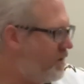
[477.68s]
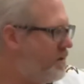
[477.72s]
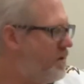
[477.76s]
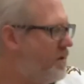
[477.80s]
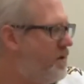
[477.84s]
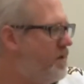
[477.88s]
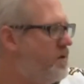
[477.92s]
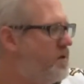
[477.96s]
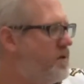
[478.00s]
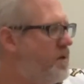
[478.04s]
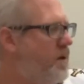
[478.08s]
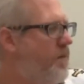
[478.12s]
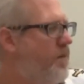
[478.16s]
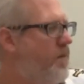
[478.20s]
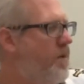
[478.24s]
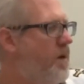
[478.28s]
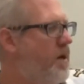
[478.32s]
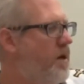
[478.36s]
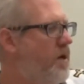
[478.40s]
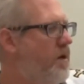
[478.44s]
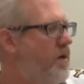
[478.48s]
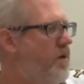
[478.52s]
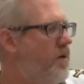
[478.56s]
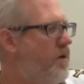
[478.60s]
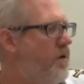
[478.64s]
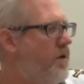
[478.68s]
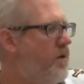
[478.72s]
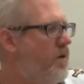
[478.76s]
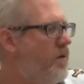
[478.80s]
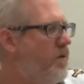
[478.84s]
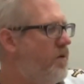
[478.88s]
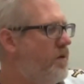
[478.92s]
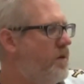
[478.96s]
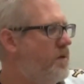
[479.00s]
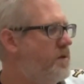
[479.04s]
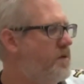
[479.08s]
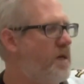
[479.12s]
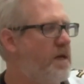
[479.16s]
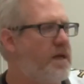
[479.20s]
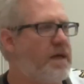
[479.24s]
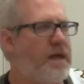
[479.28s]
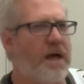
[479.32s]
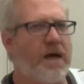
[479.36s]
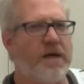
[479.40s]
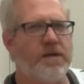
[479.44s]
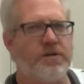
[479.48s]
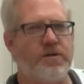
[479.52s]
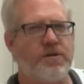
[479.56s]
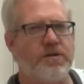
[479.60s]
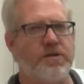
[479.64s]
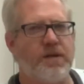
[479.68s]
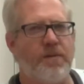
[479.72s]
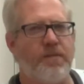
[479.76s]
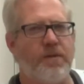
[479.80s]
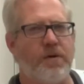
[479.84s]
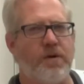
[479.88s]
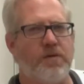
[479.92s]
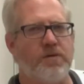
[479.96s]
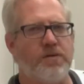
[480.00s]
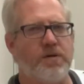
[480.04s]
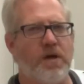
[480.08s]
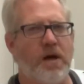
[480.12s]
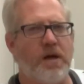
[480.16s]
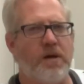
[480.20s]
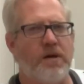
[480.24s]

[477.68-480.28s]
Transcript: somebody, let's say a guest or something who's not